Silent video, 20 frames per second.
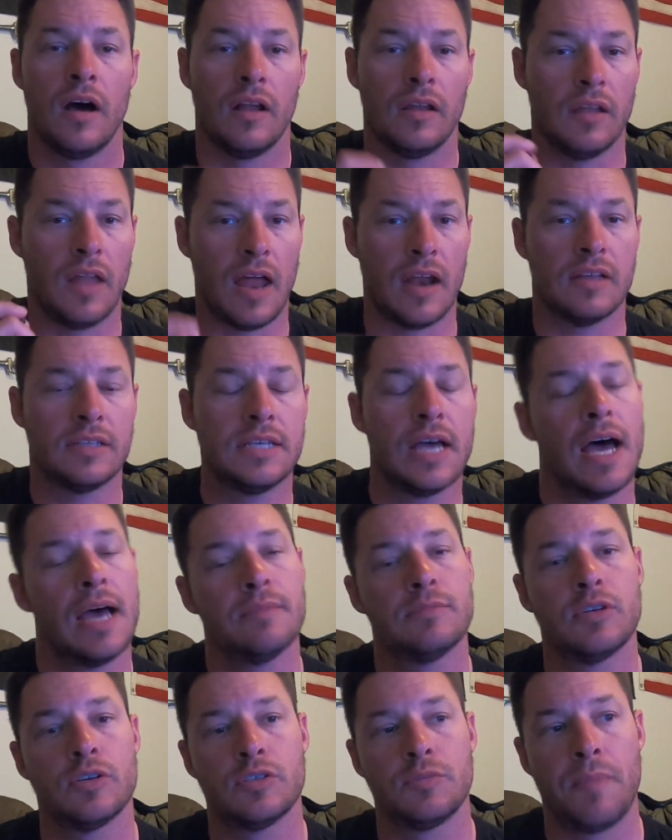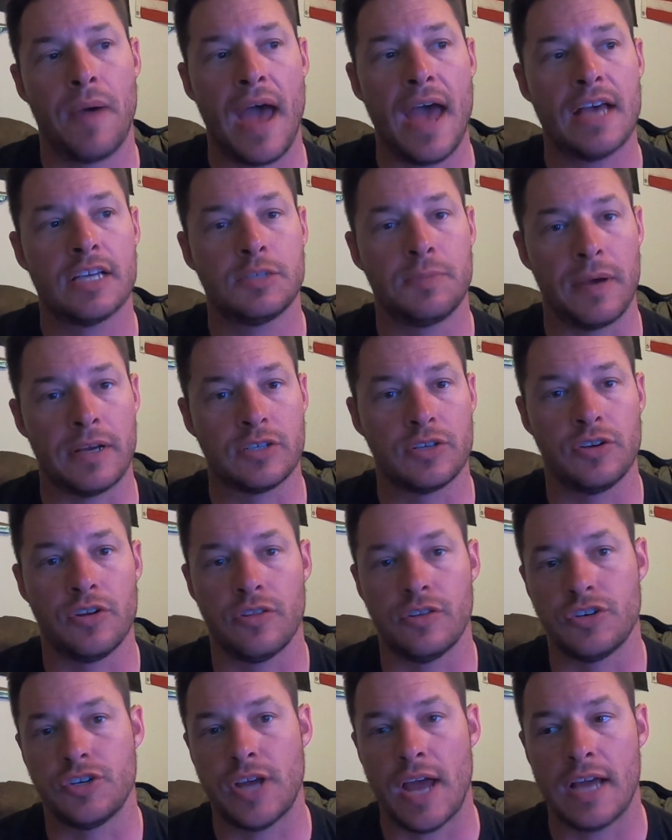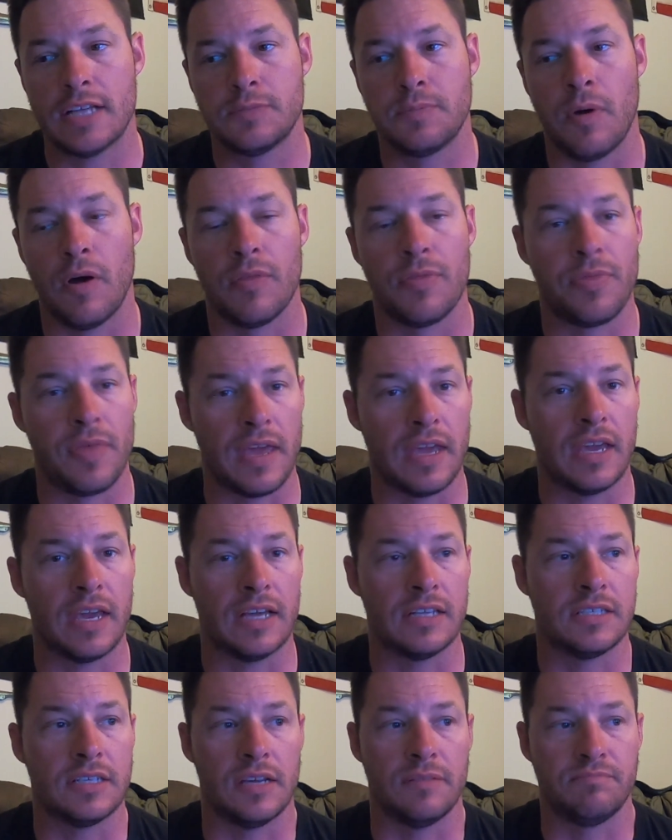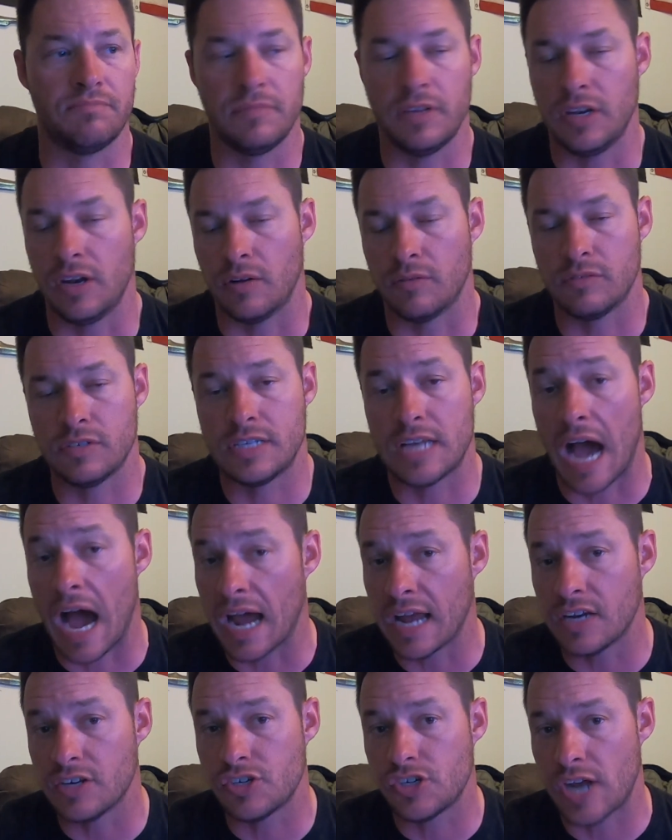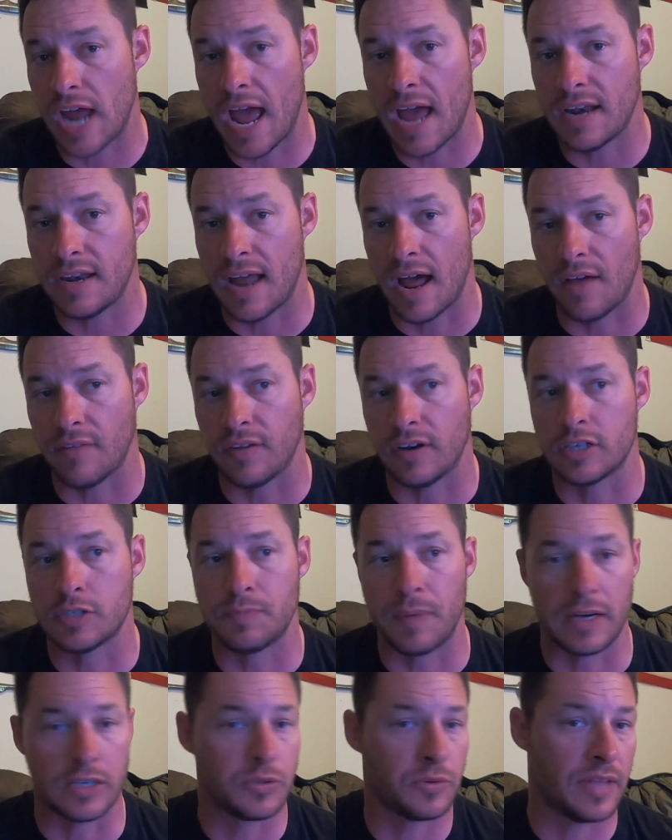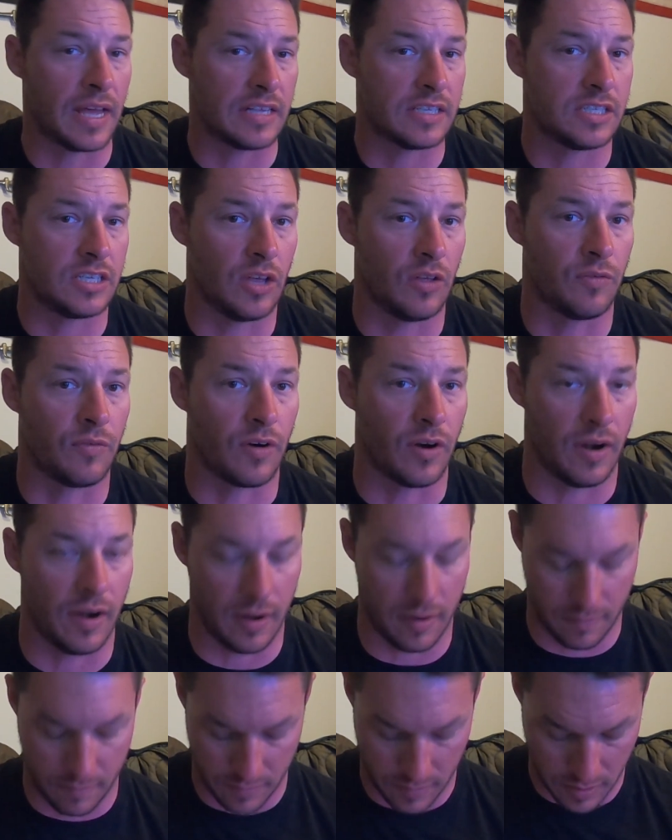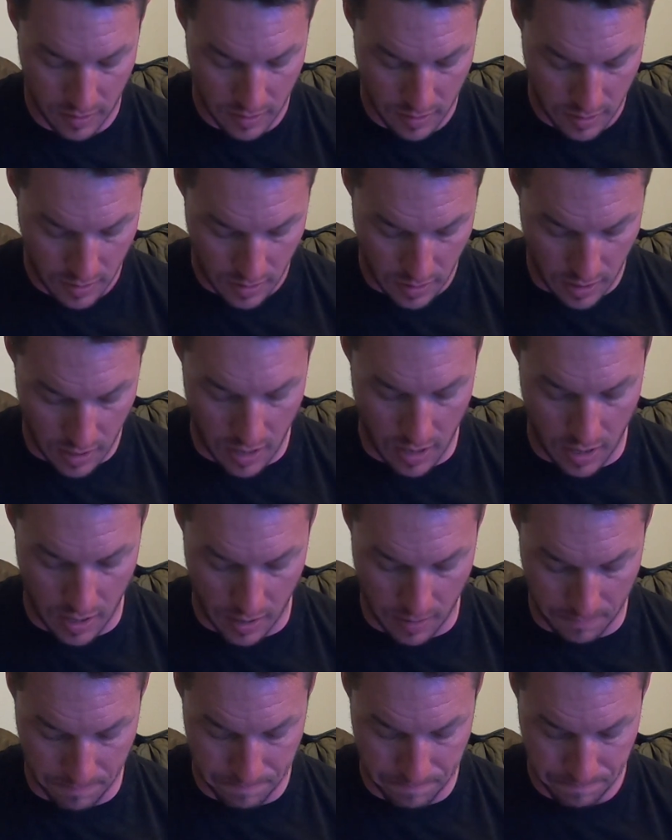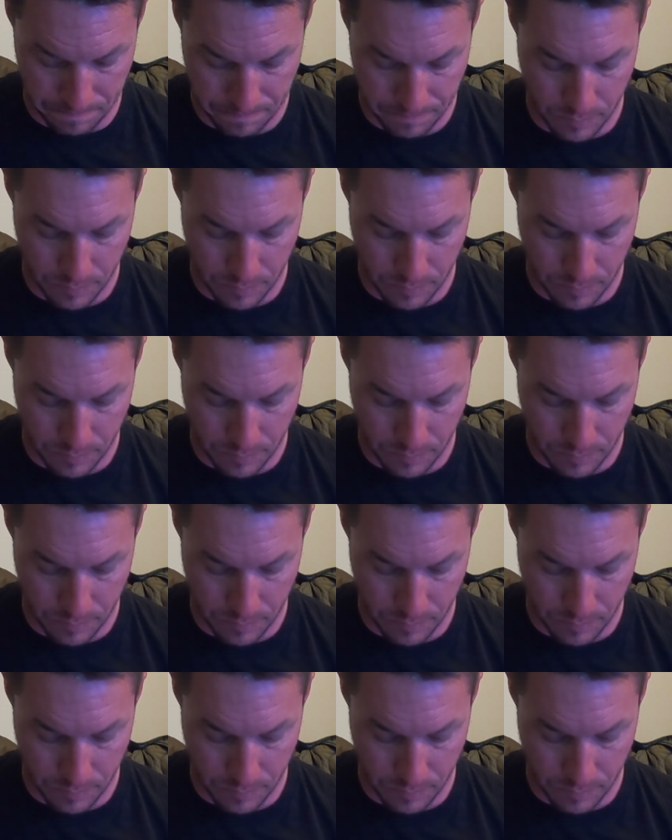a lot of times those bass, especially during the shad spawn, think it's a, you know, dying shad down there, especially with that silver in it.